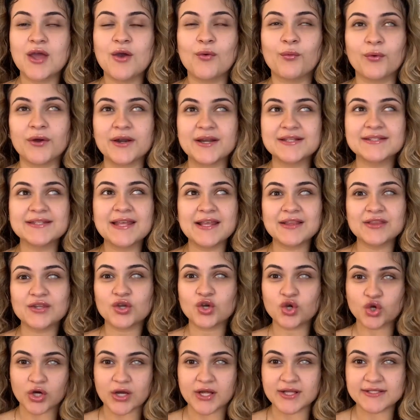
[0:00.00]
What is like the
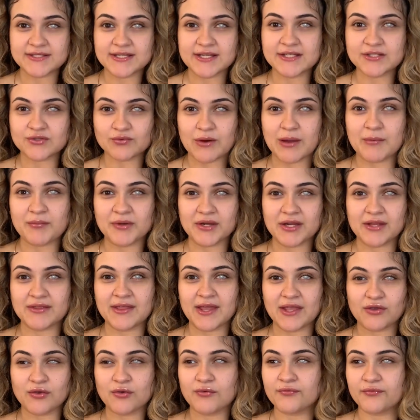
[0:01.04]
craziest remedy
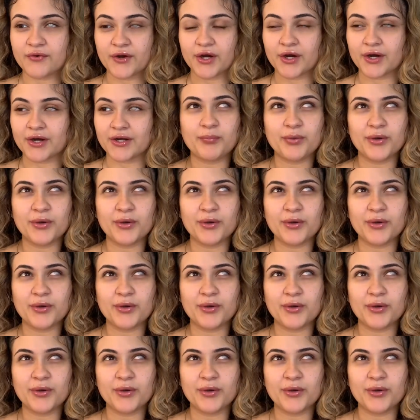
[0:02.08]
that you've heard?